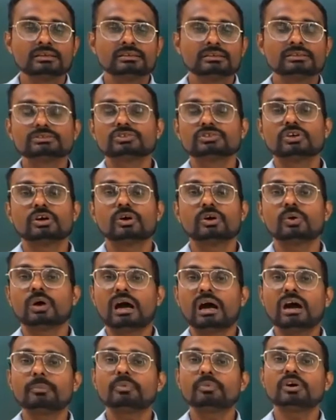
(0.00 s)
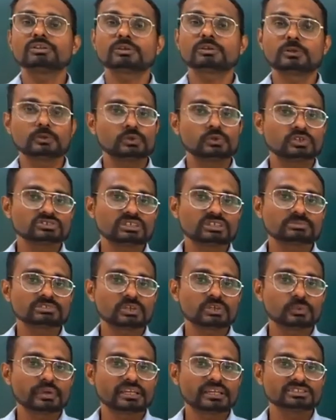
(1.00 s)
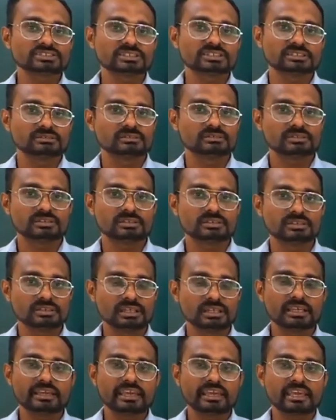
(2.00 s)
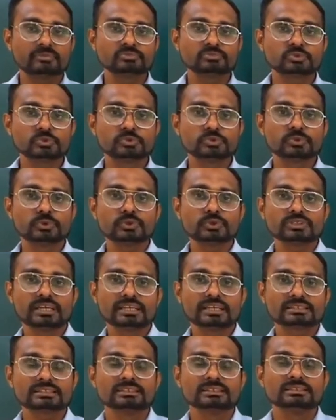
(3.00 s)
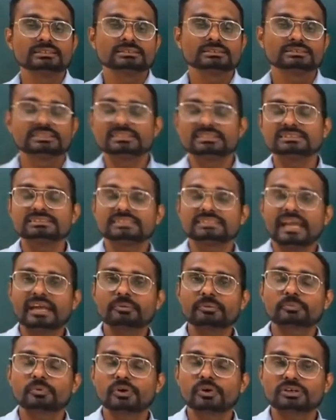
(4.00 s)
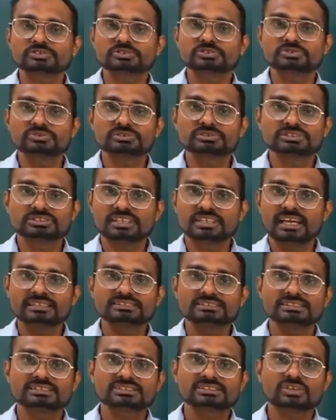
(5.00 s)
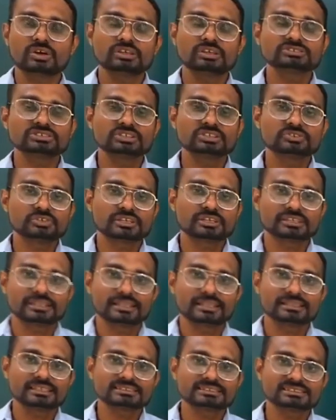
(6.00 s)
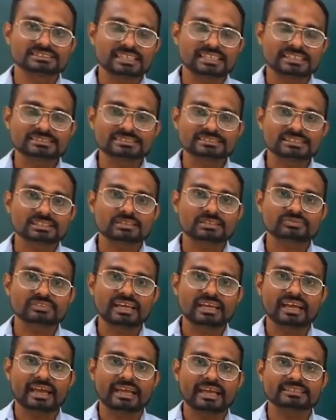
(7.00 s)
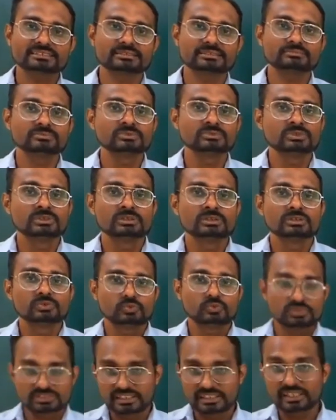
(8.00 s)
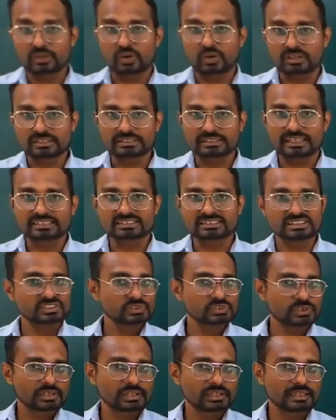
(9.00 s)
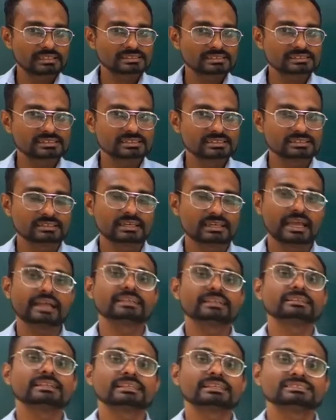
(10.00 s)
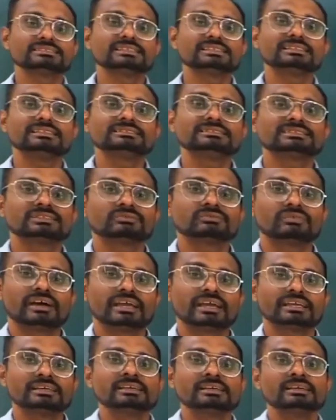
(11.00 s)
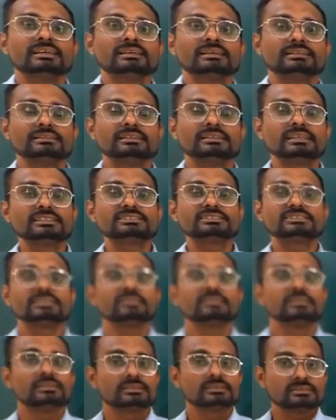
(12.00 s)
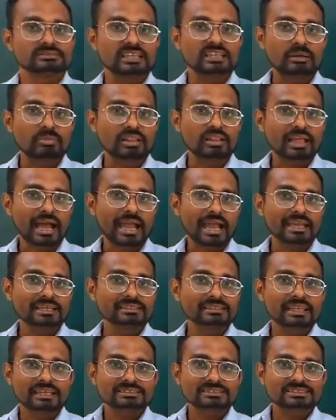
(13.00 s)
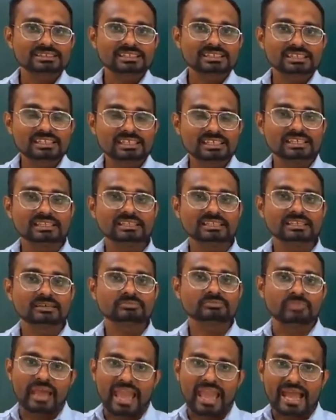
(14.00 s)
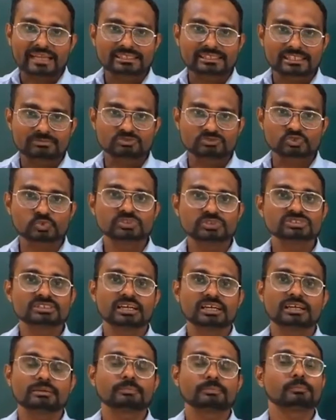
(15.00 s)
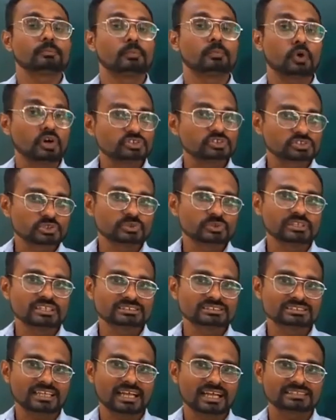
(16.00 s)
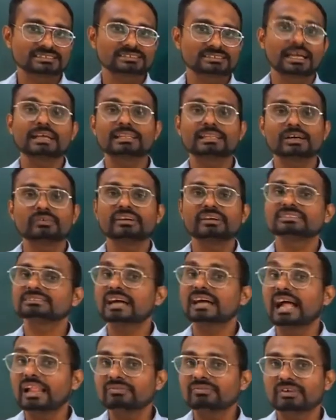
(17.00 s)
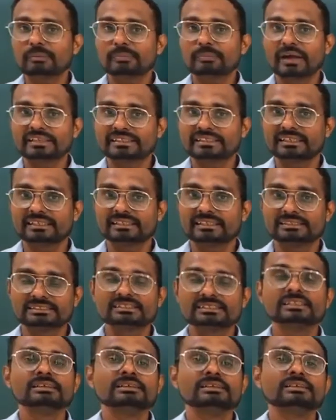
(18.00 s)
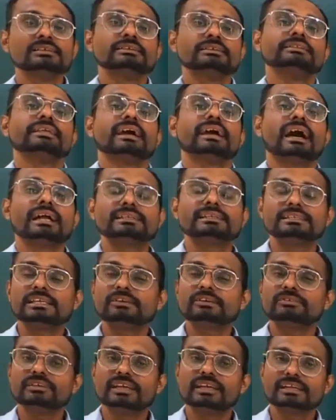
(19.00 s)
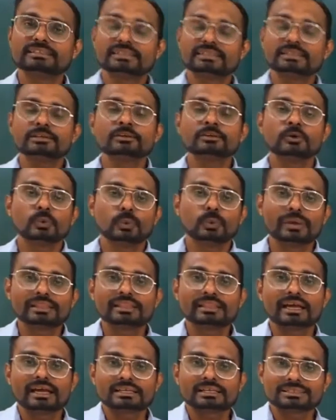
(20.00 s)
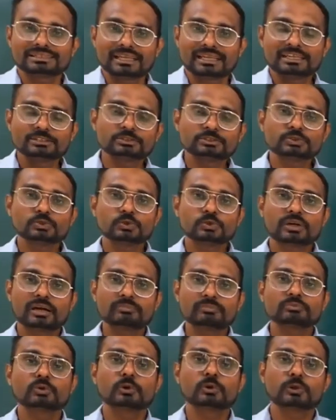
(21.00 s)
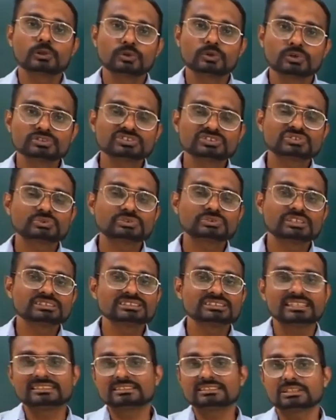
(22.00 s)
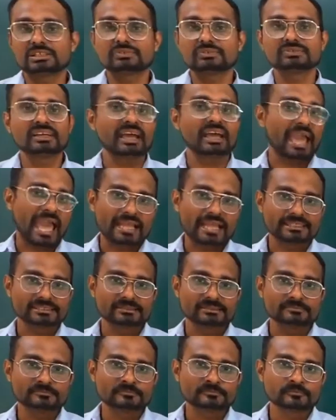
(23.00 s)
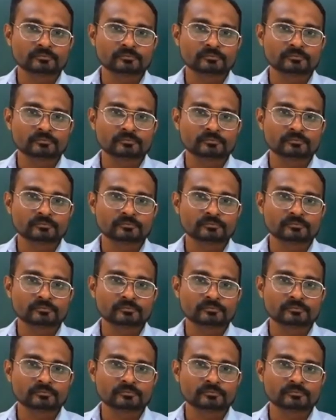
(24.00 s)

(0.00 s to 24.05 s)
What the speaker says: So upon close observation, he came to know that the entire positive charge is concentrated at the center of the atom, which he called it as a nucleus, and that's the reason why these double ionized helium atoms, which are positively charged, otherwise alpha particles, they are deviating when they are trying to come close to the center of the atom.